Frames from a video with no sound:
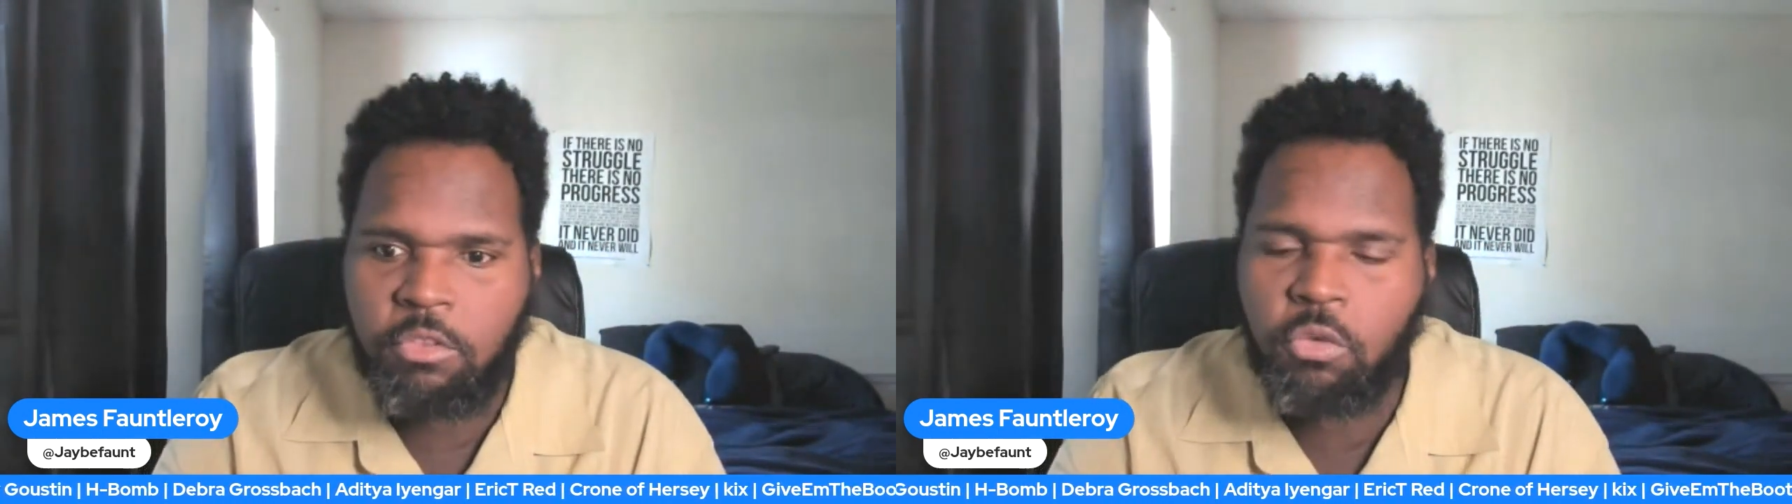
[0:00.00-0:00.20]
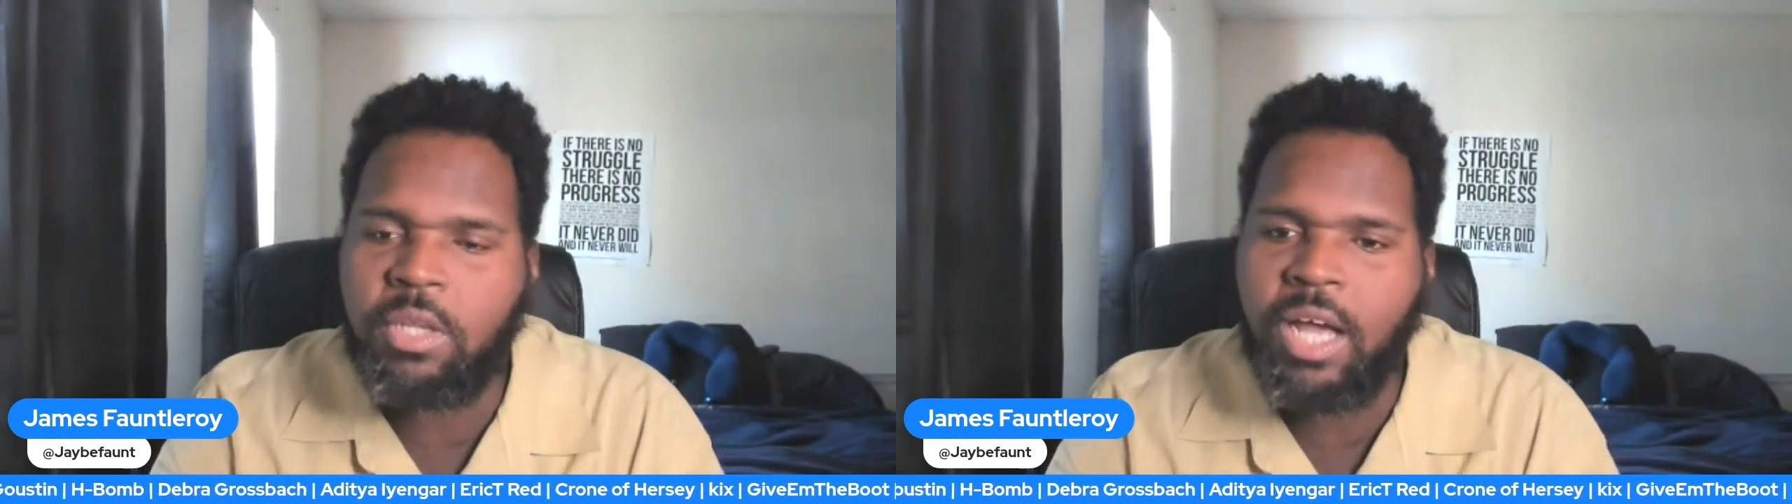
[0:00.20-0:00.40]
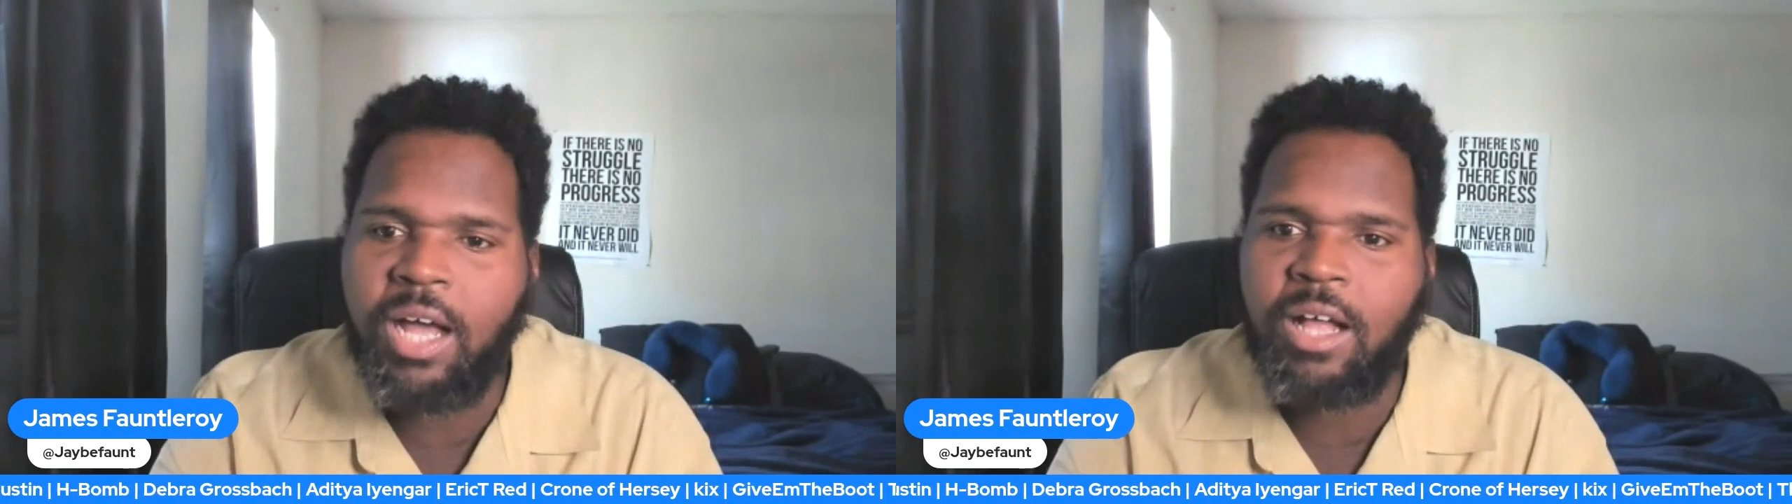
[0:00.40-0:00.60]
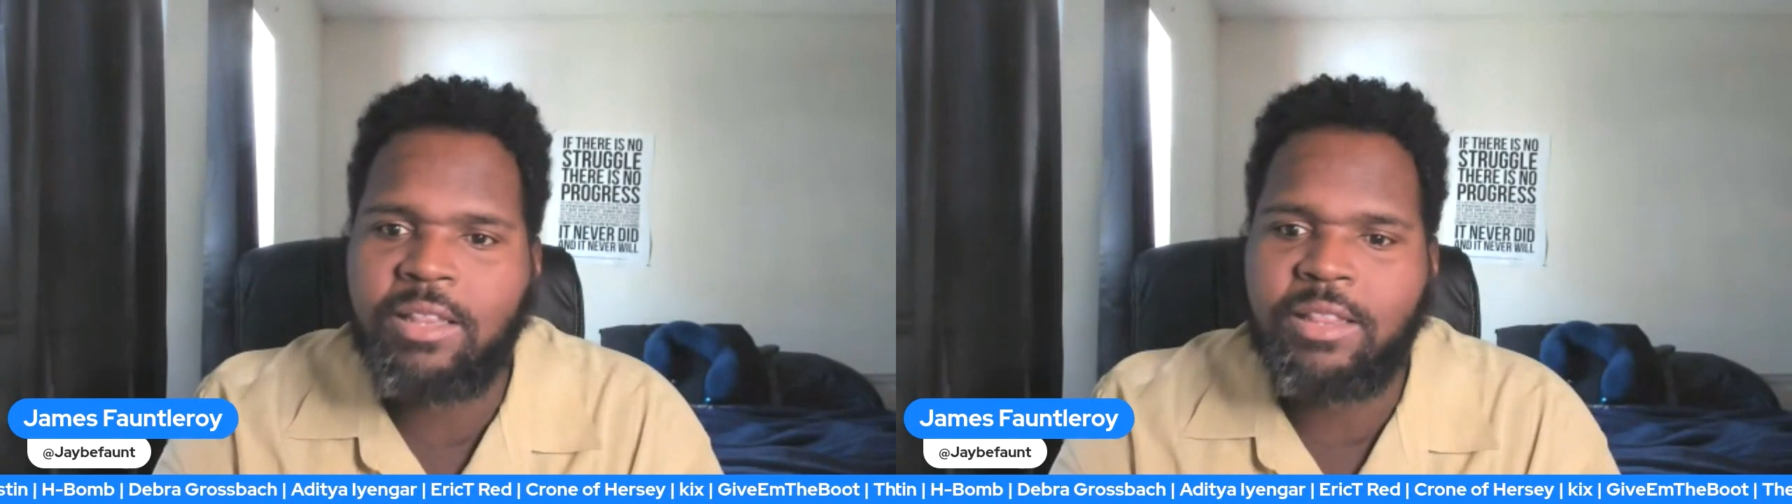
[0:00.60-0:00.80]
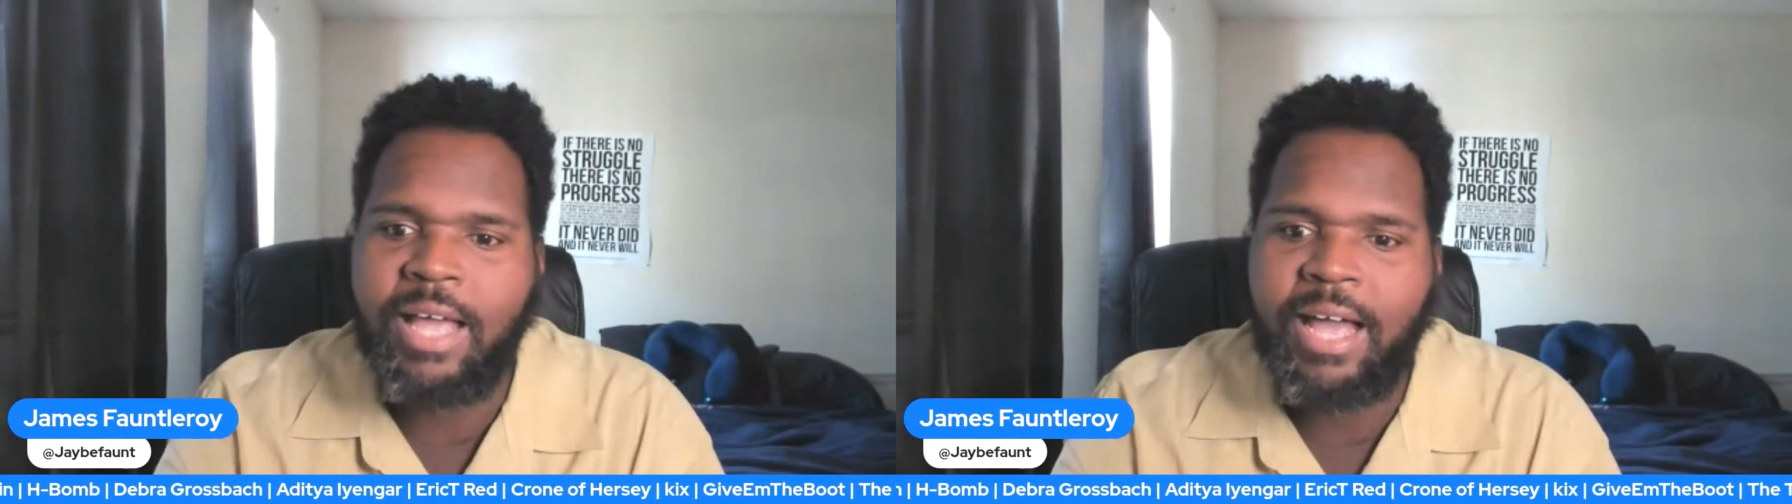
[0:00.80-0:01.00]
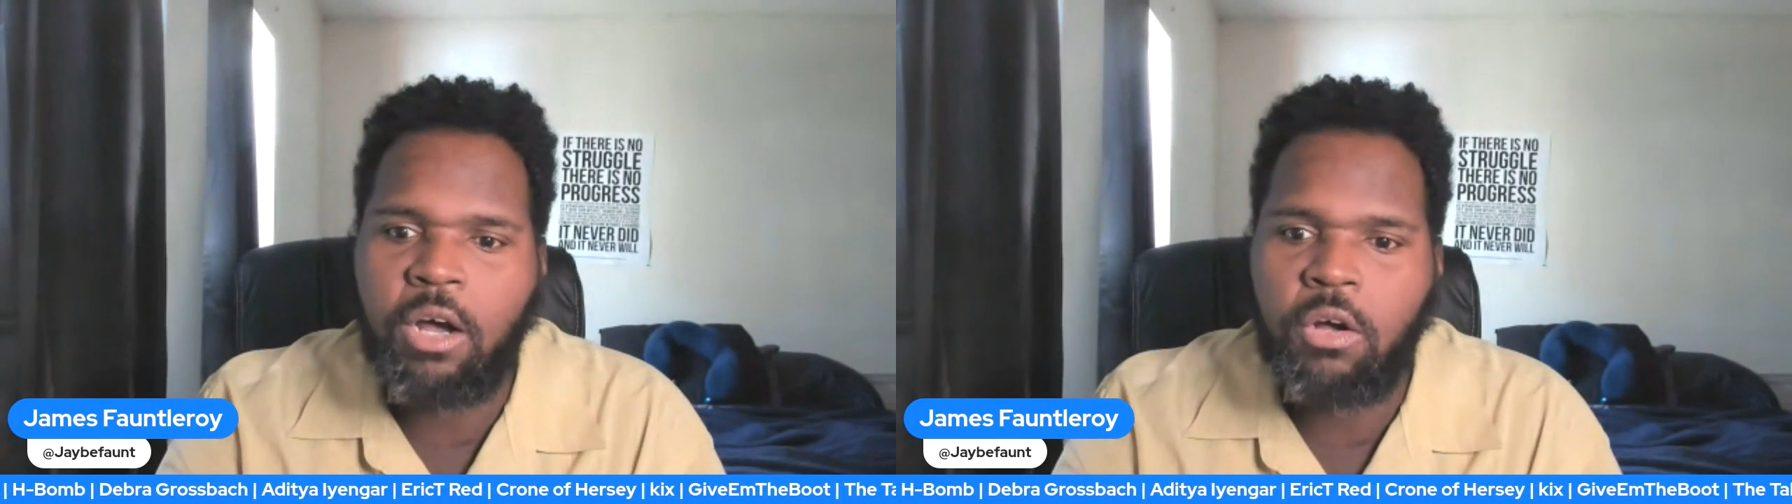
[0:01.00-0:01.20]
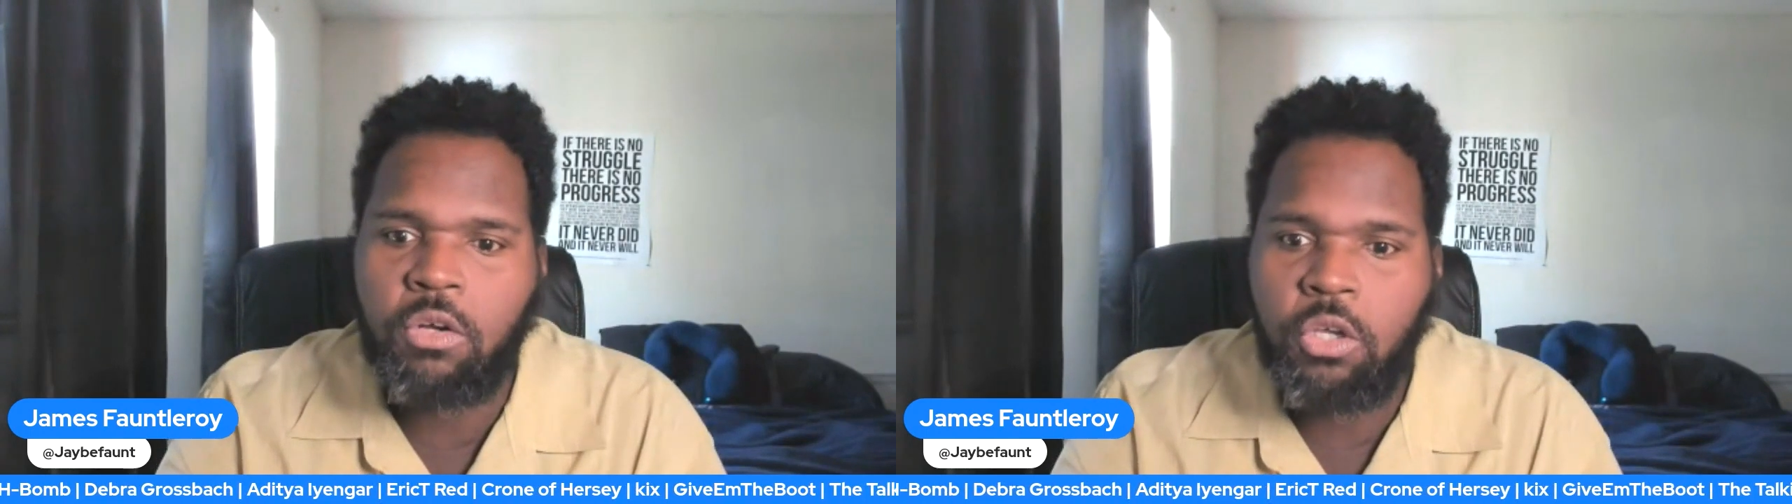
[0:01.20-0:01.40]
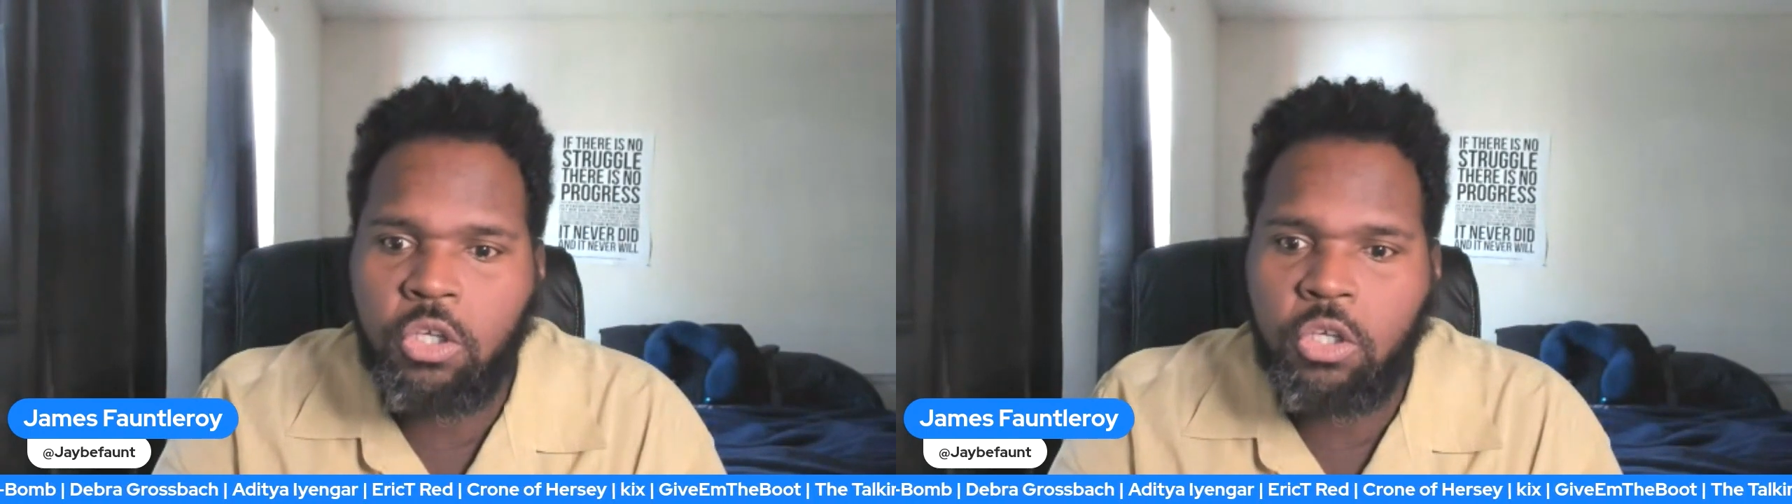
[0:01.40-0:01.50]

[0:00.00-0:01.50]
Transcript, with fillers: Do not allow